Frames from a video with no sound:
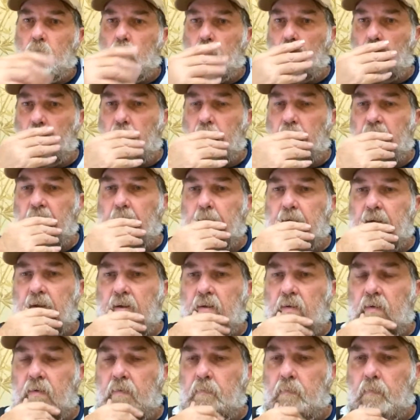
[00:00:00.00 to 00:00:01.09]
With Jimmy
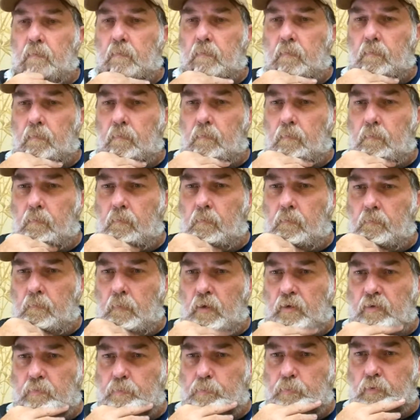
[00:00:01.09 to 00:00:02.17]

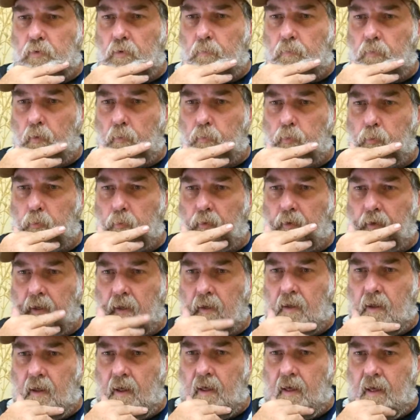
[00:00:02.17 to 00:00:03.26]
most
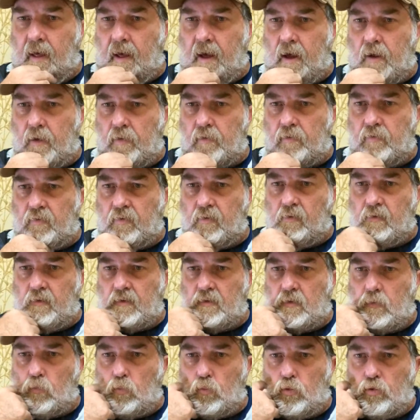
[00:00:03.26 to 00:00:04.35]
probably out of the
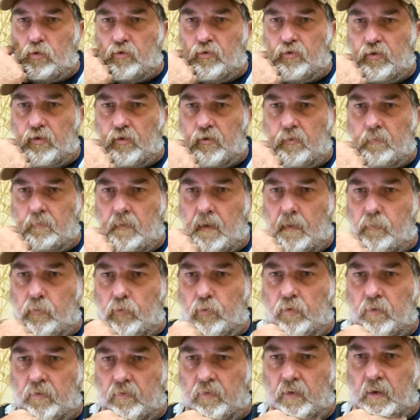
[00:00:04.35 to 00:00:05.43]
series and Wood too,
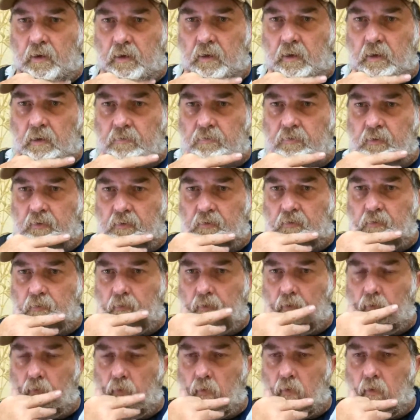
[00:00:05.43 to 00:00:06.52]
Mahmood is in. He's in this
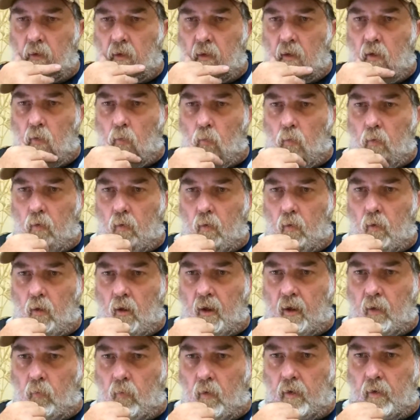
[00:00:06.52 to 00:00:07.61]

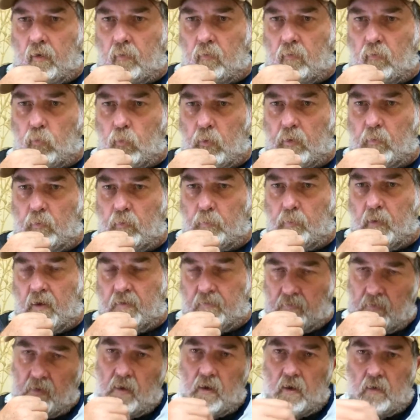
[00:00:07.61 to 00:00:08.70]
like work, swing with
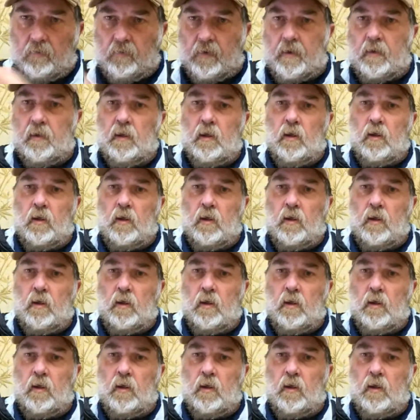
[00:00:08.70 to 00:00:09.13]
pace. Yeah, I agree.